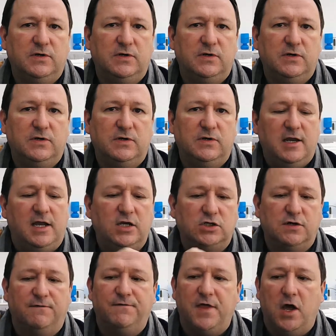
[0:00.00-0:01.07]
and
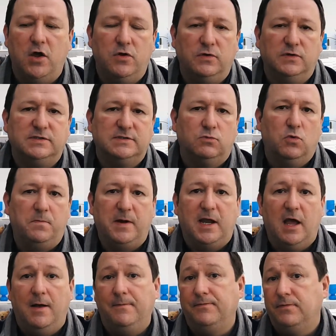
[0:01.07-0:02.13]
each of those will
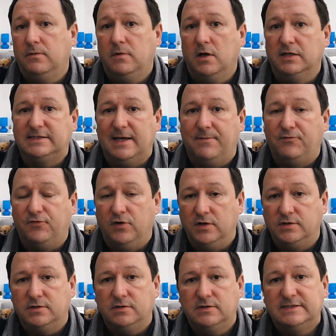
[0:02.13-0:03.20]
become a
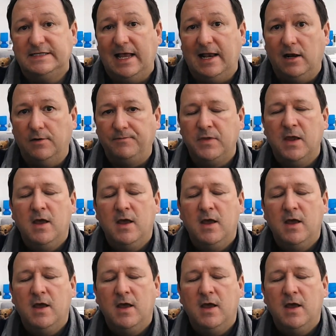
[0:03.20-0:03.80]
separate cell.